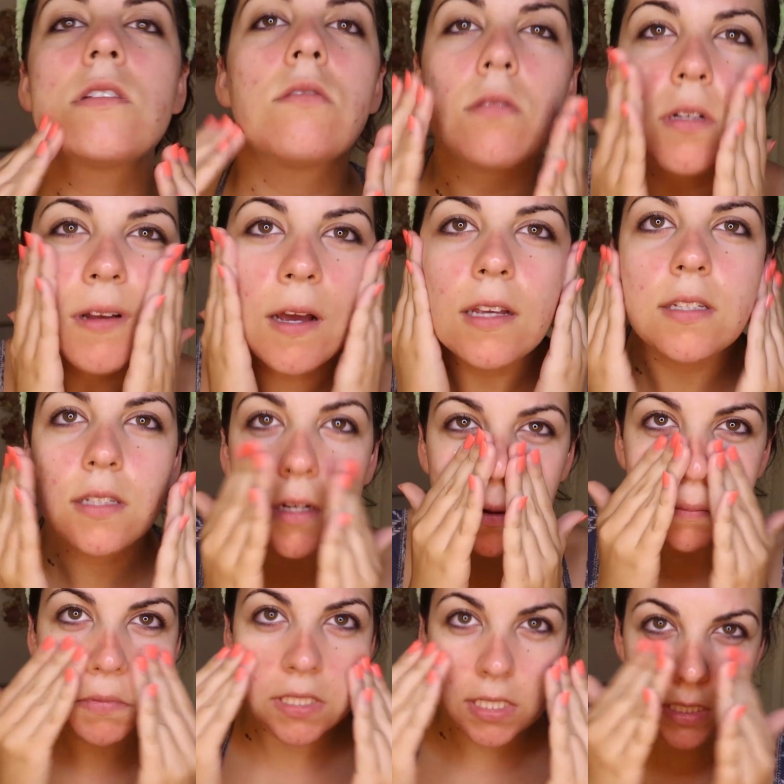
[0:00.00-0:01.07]
do a nice
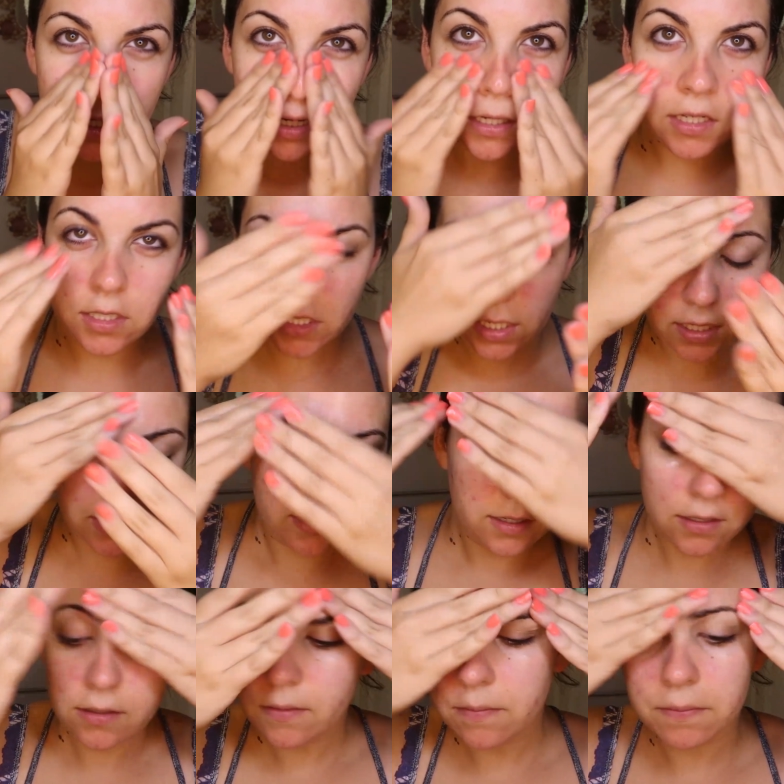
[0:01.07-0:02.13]
little massage
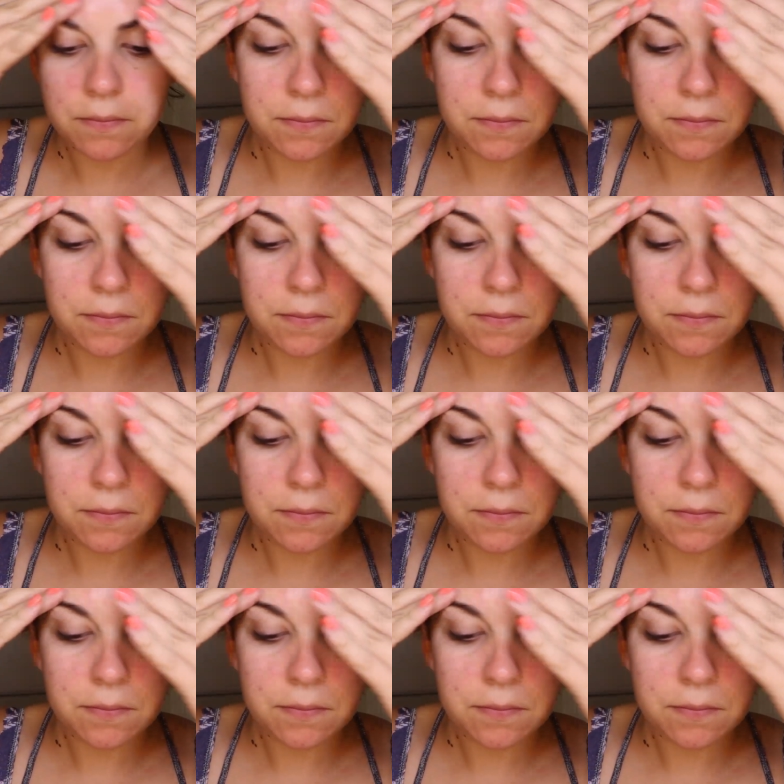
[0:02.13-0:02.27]
here.